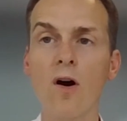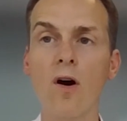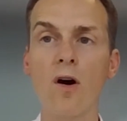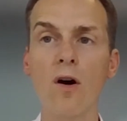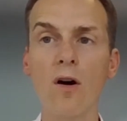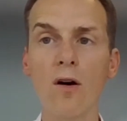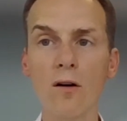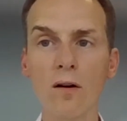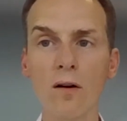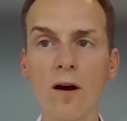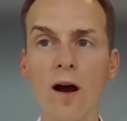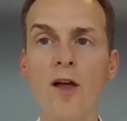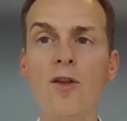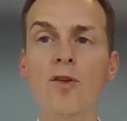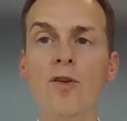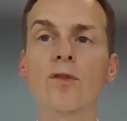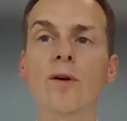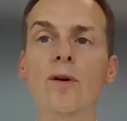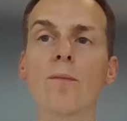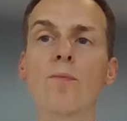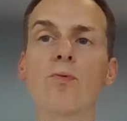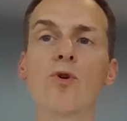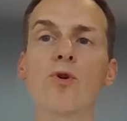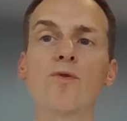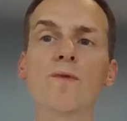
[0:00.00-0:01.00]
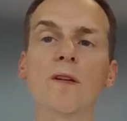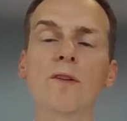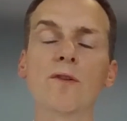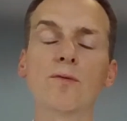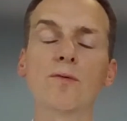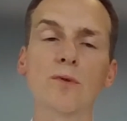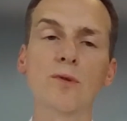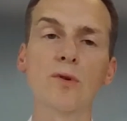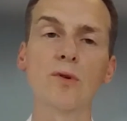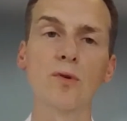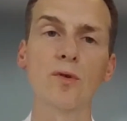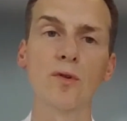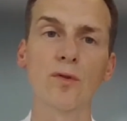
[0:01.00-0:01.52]
Or another approach that
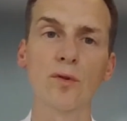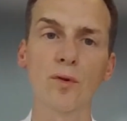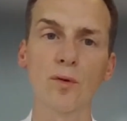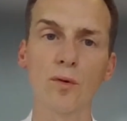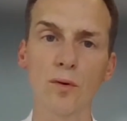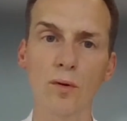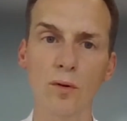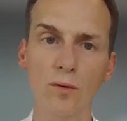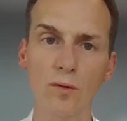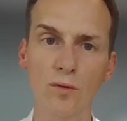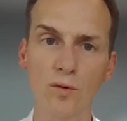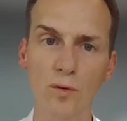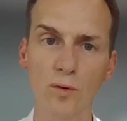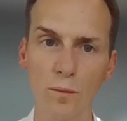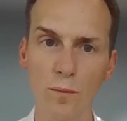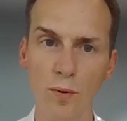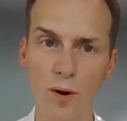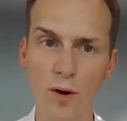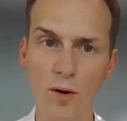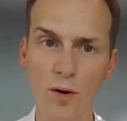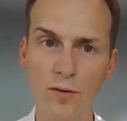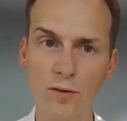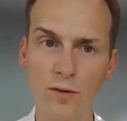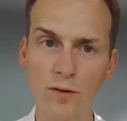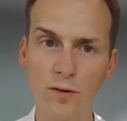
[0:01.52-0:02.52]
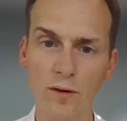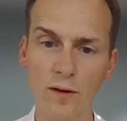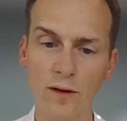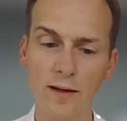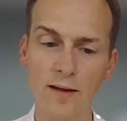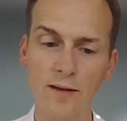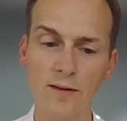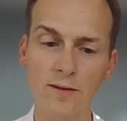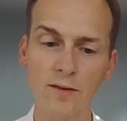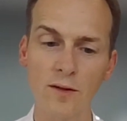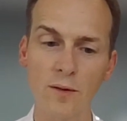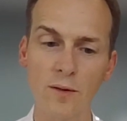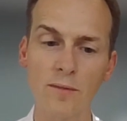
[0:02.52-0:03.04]
we also support
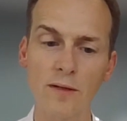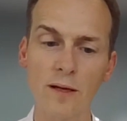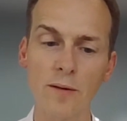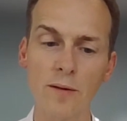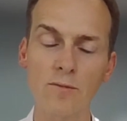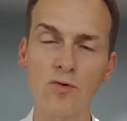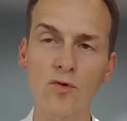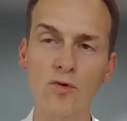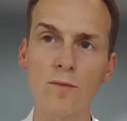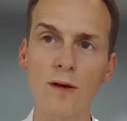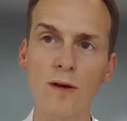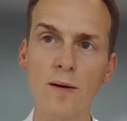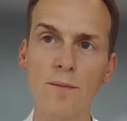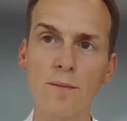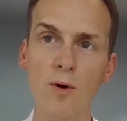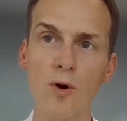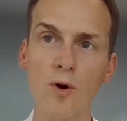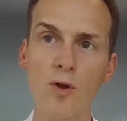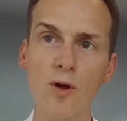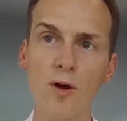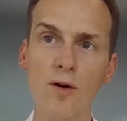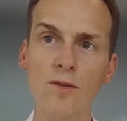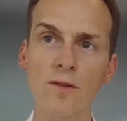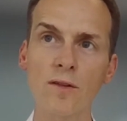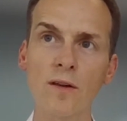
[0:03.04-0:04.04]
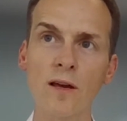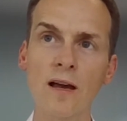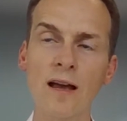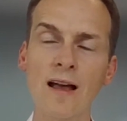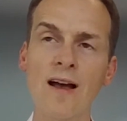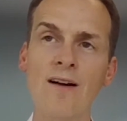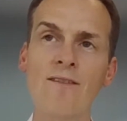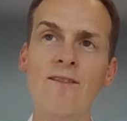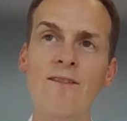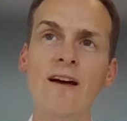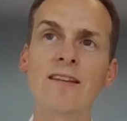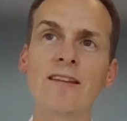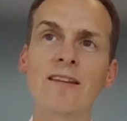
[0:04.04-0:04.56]
is sometimes to make products
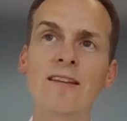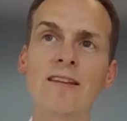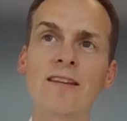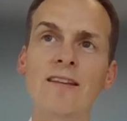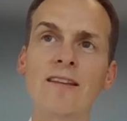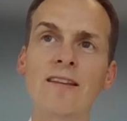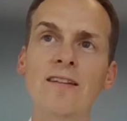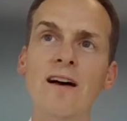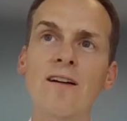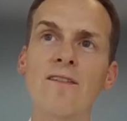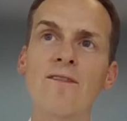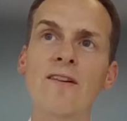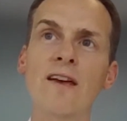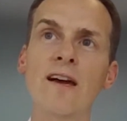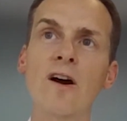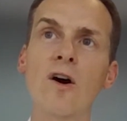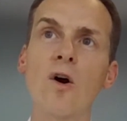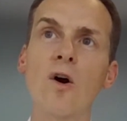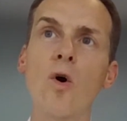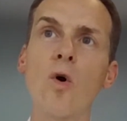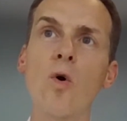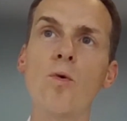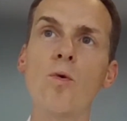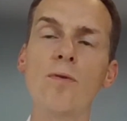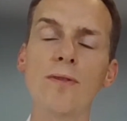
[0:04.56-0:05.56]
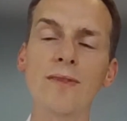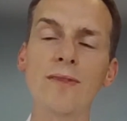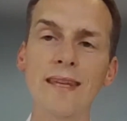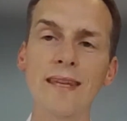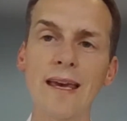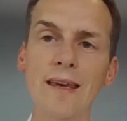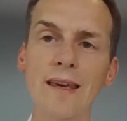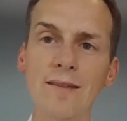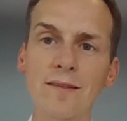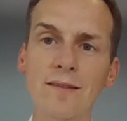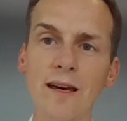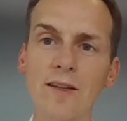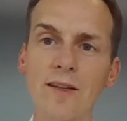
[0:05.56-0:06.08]
that have their own
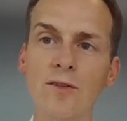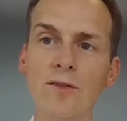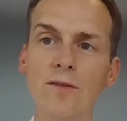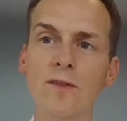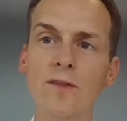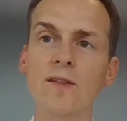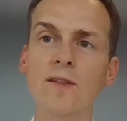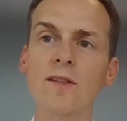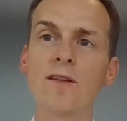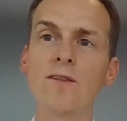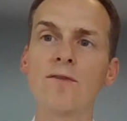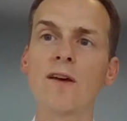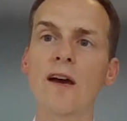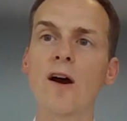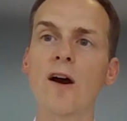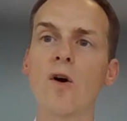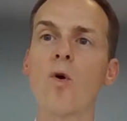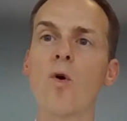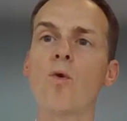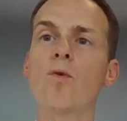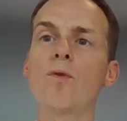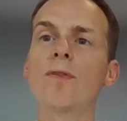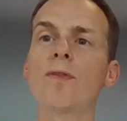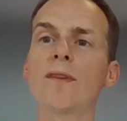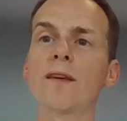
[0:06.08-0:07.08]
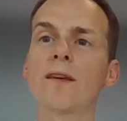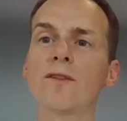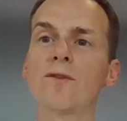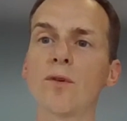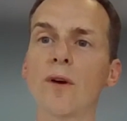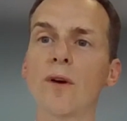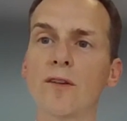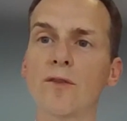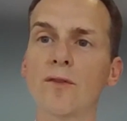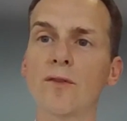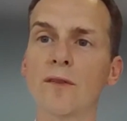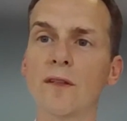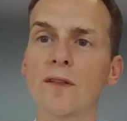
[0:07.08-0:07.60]
taste identity, their own texture
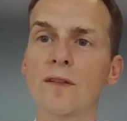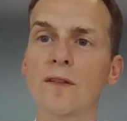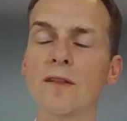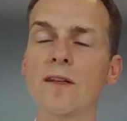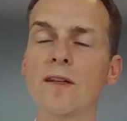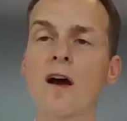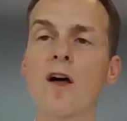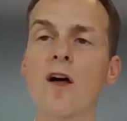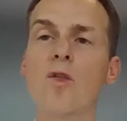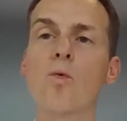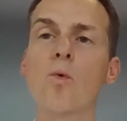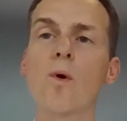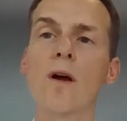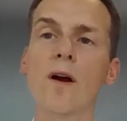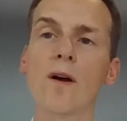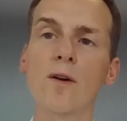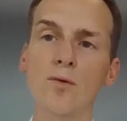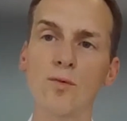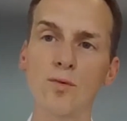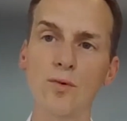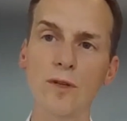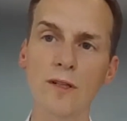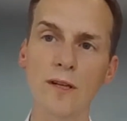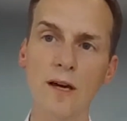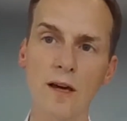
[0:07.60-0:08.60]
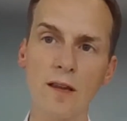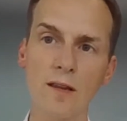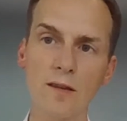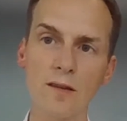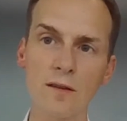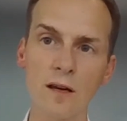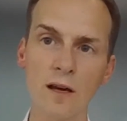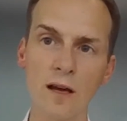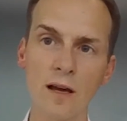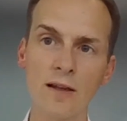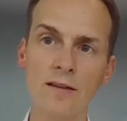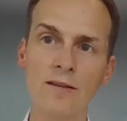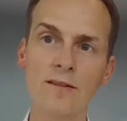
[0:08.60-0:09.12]
identity, and where you can
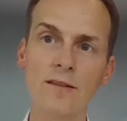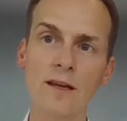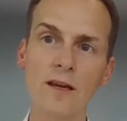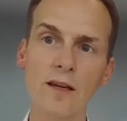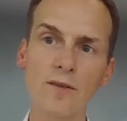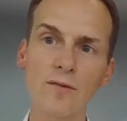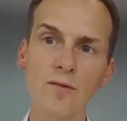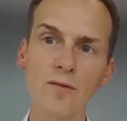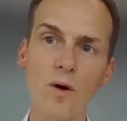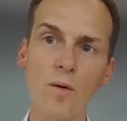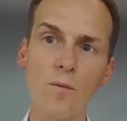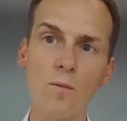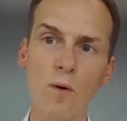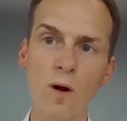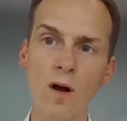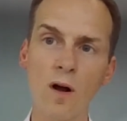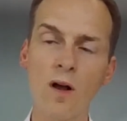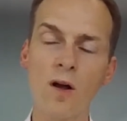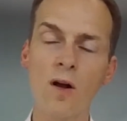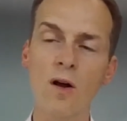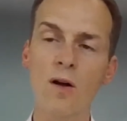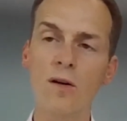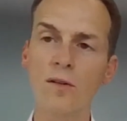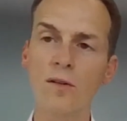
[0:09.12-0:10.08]
take from